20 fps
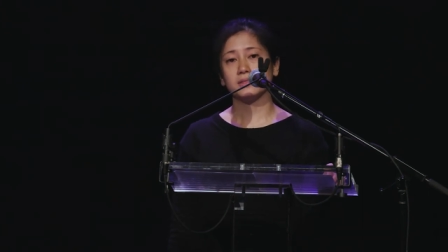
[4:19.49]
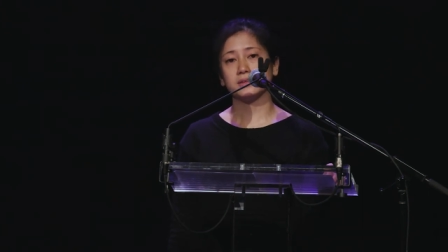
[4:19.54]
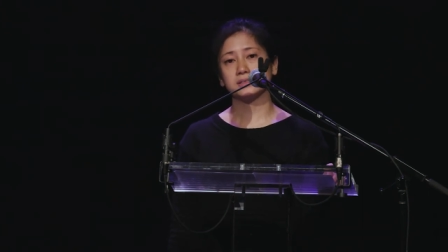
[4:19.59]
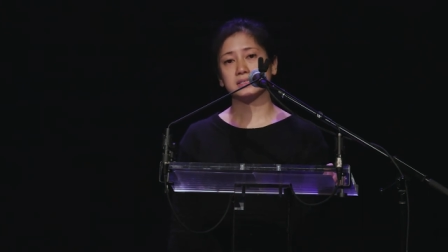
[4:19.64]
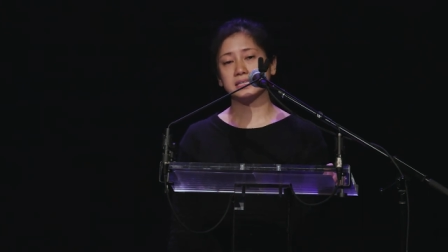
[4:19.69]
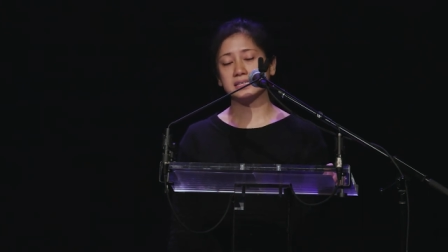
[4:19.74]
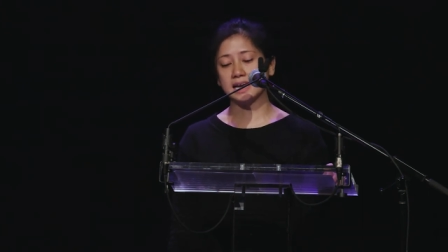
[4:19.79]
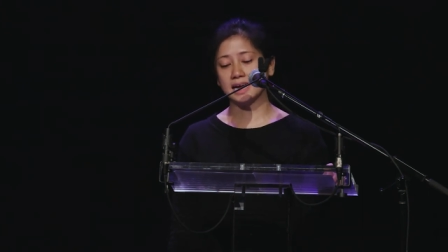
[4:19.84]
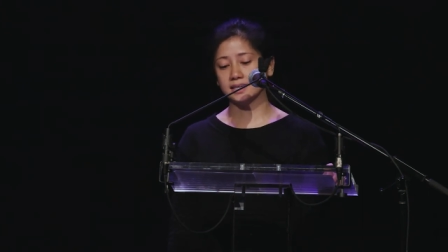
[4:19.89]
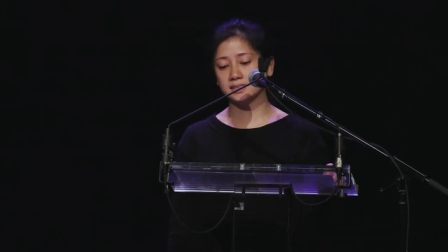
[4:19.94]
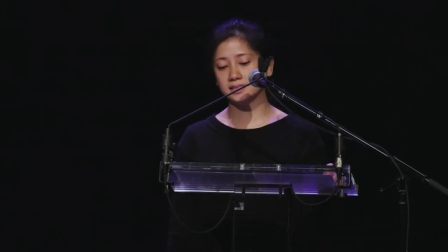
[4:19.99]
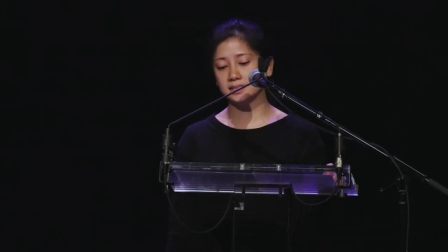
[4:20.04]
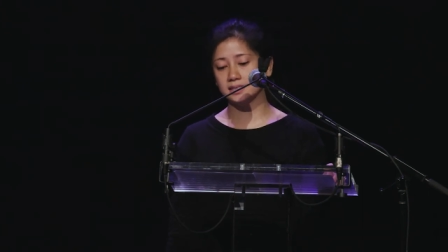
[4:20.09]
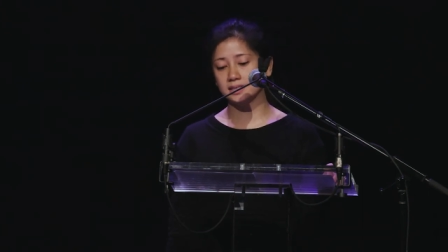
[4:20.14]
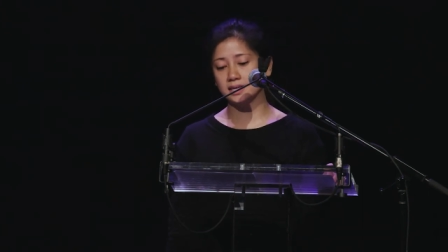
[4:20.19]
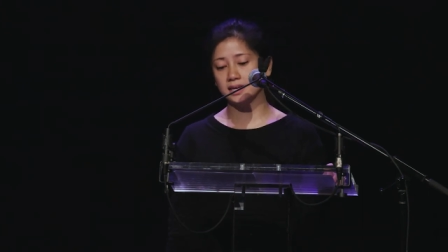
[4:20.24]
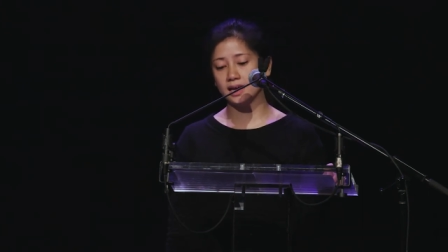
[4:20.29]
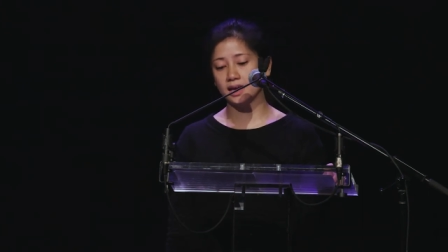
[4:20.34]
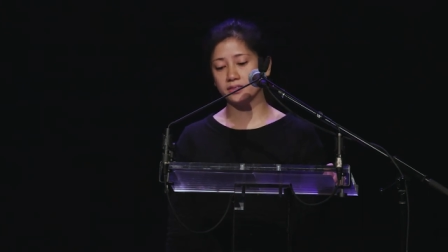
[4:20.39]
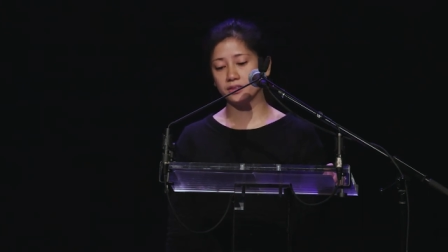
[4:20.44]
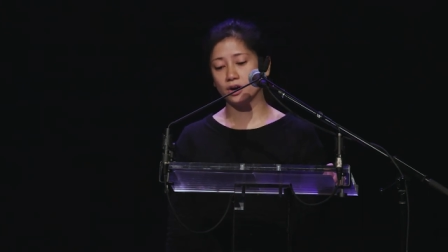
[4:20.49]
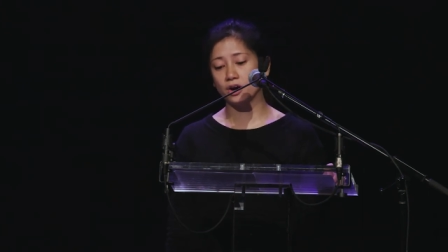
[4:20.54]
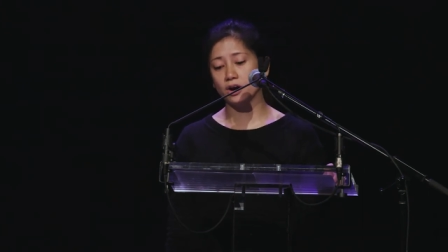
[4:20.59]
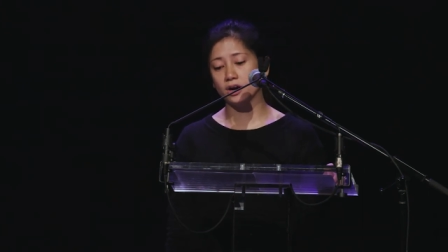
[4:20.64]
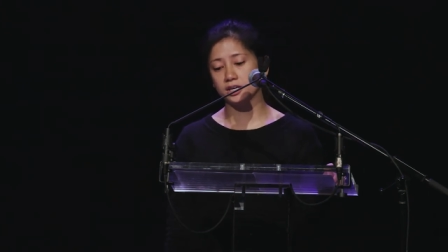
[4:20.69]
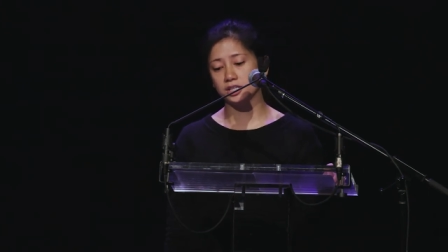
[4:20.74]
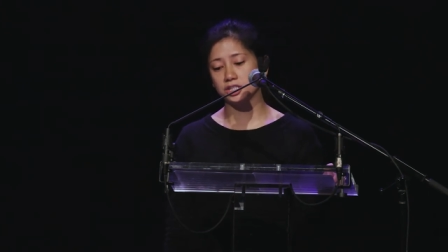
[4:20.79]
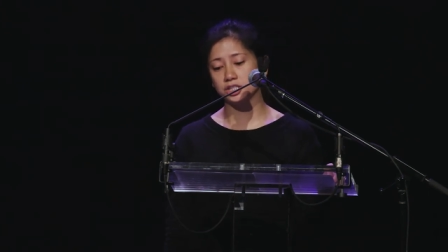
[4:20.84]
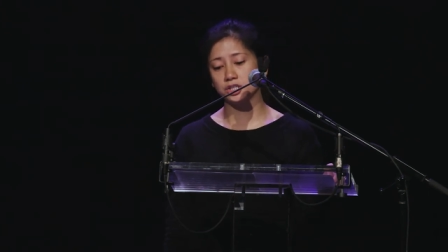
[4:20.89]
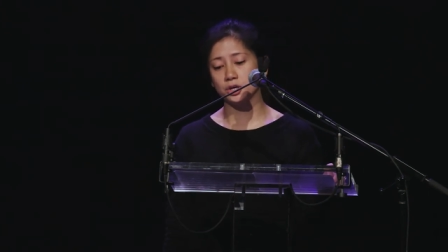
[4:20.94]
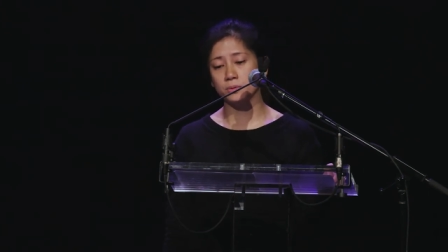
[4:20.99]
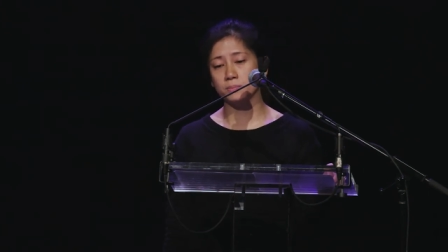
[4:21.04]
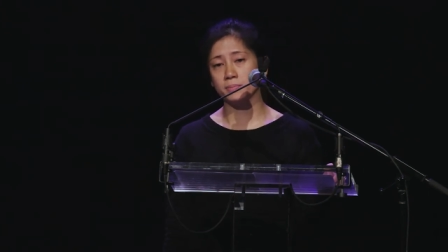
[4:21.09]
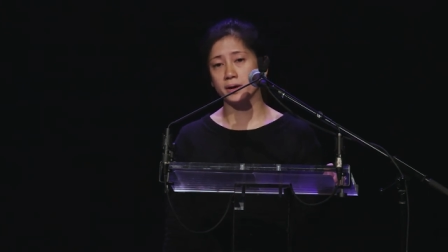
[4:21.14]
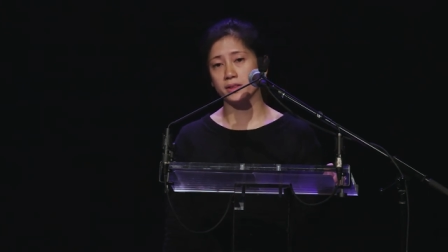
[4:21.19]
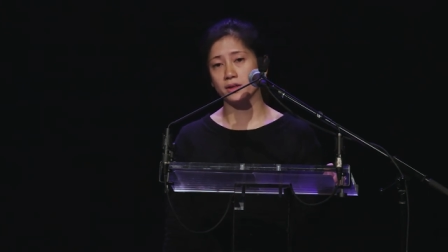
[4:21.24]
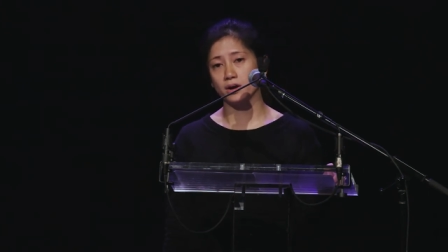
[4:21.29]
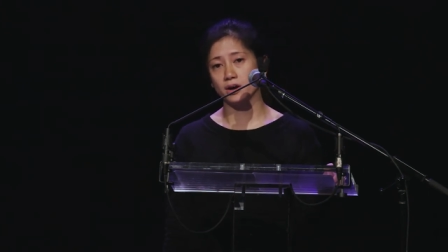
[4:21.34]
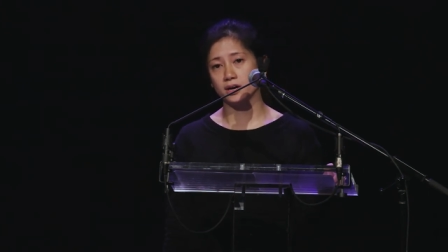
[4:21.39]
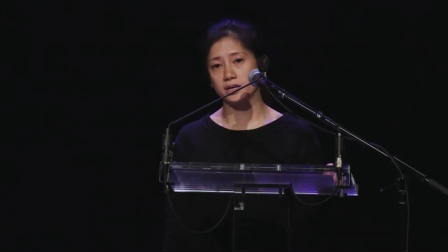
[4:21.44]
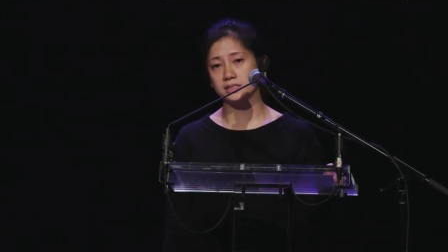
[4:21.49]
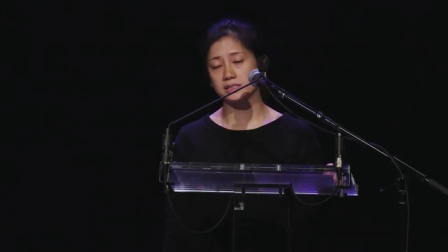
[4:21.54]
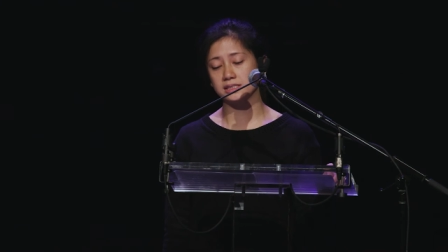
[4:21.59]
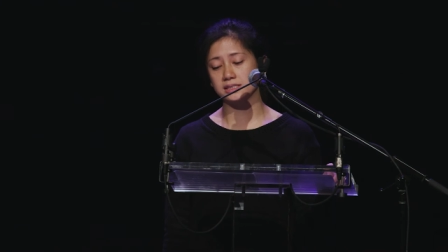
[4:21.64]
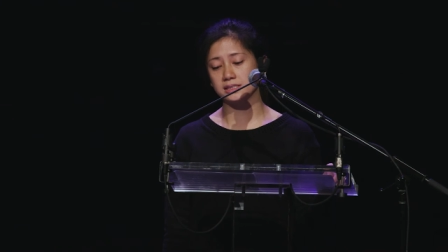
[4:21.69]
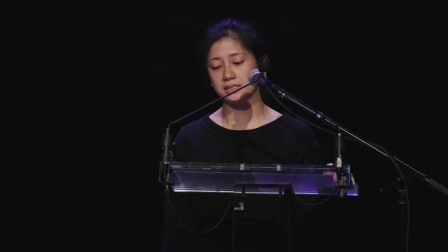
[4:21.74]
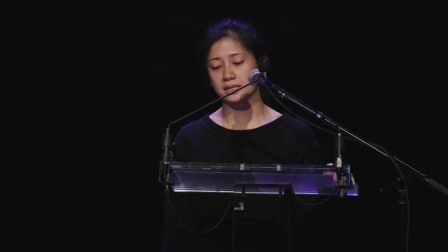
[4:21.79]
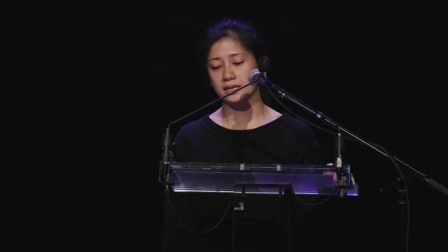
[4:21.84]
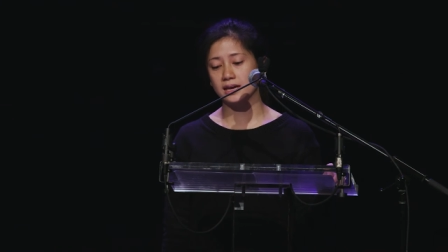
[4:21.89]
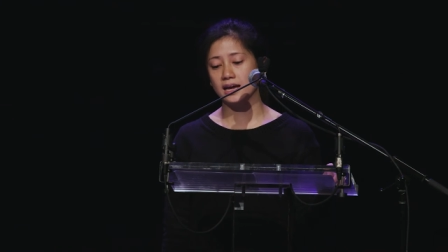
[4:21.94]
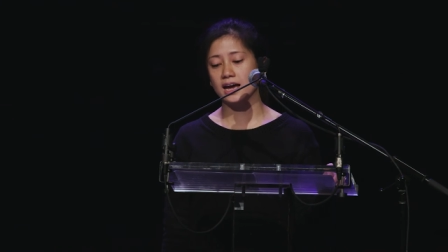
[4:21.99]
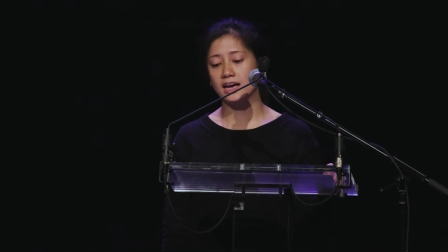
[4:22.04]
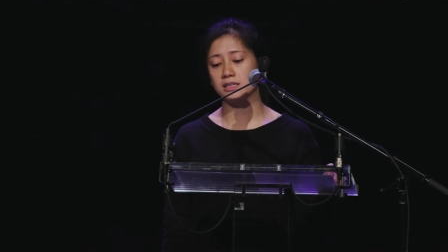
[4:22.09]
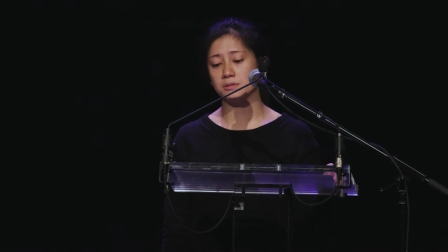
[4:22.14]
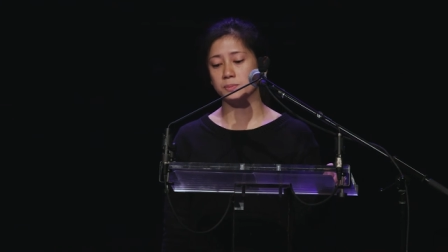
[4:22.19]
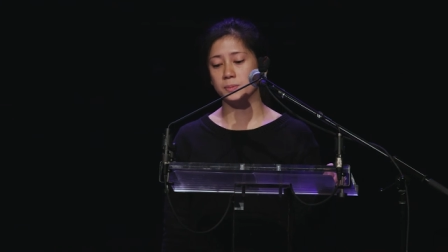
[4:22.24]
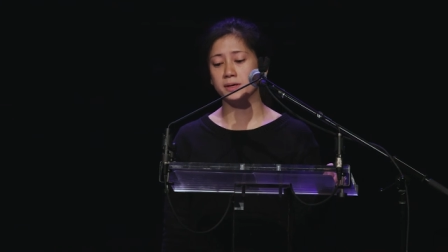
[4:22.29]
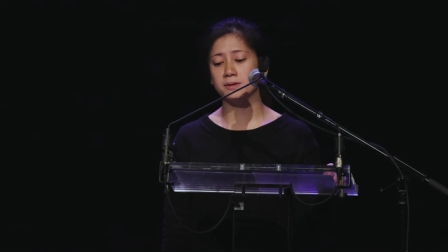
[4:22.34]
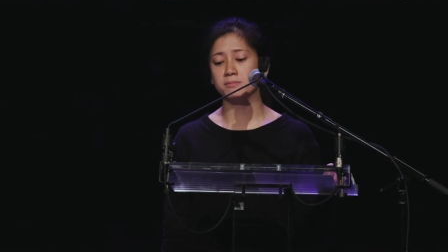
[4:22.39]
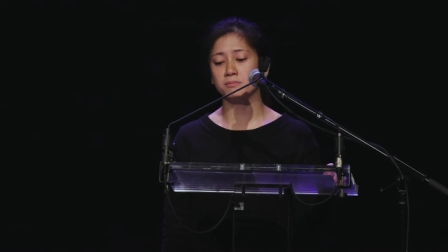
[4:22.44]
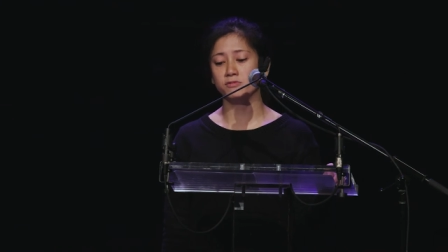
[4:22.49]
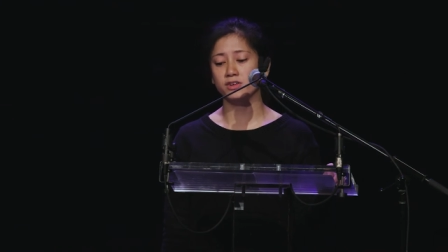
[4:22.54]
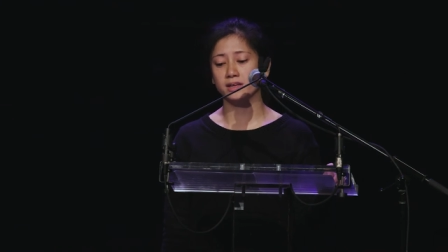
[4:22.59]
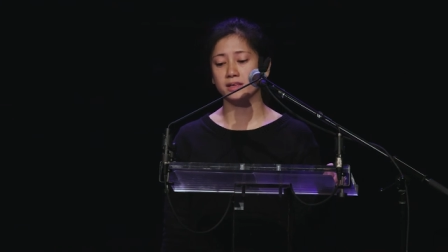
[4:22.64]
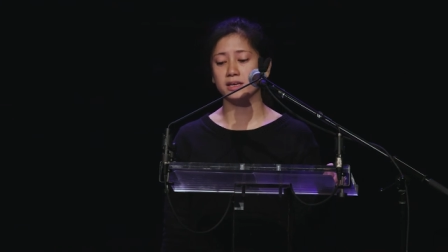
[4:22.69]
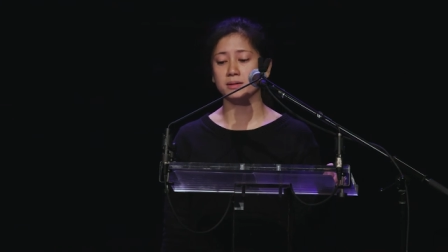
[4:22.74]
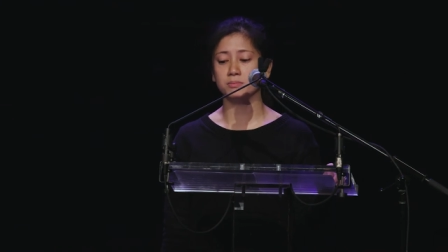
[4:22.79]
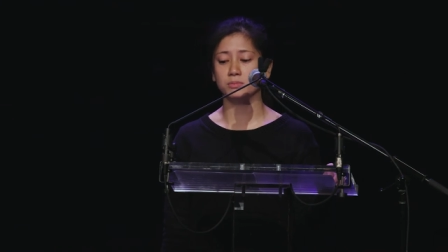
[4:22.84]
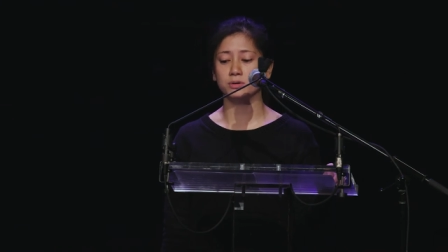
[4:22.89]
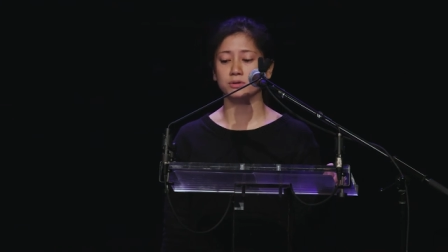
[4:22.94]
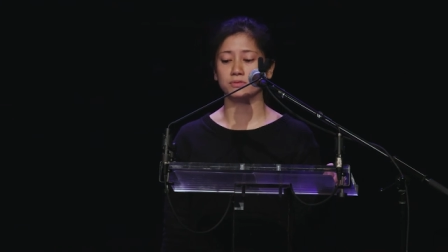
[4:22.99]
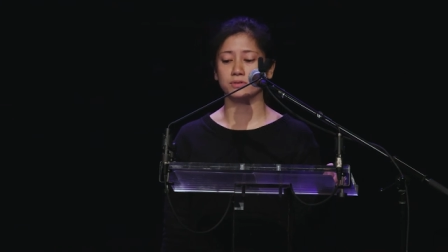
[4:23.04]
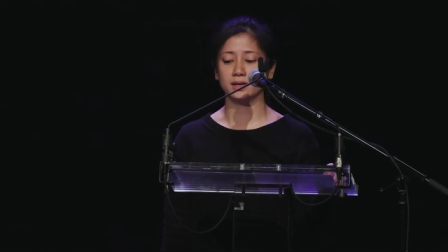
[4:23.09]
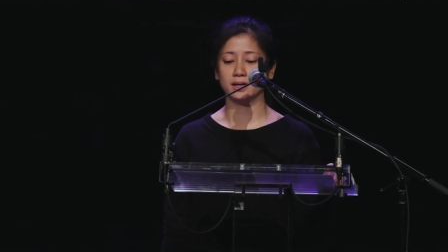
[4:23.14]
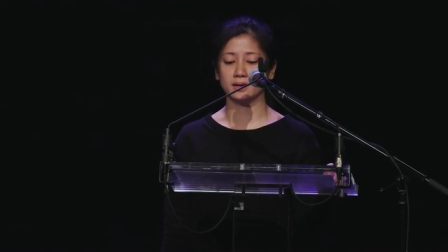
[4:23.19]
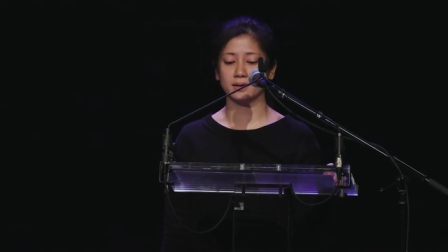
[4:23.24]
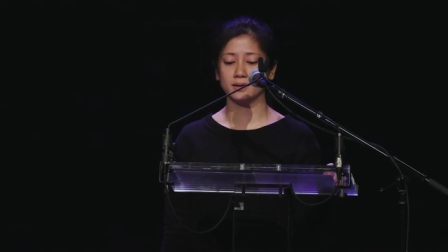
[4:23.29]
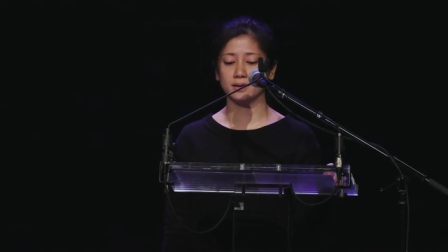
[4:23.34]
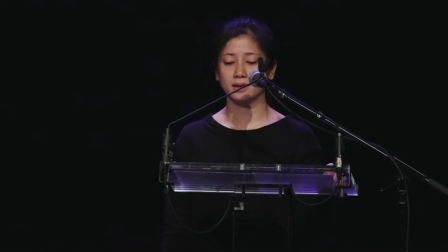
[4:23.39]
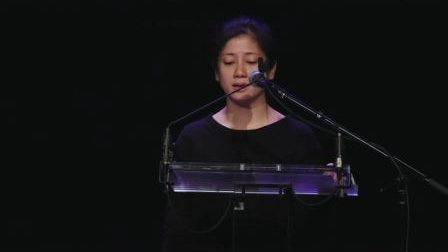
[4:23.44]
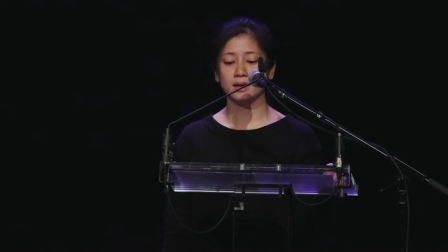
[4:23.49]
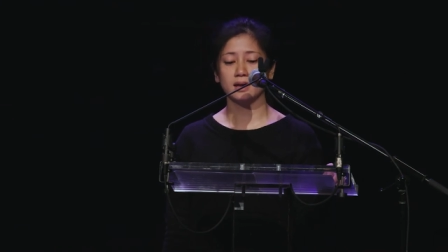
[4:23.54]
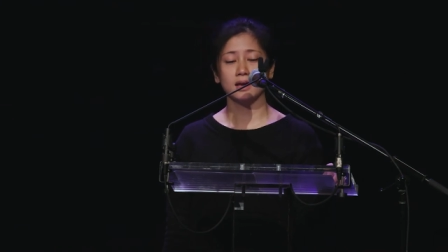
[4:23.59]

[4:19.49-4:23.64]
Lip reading: The tenacity and the heart shown by the arts has been really moving.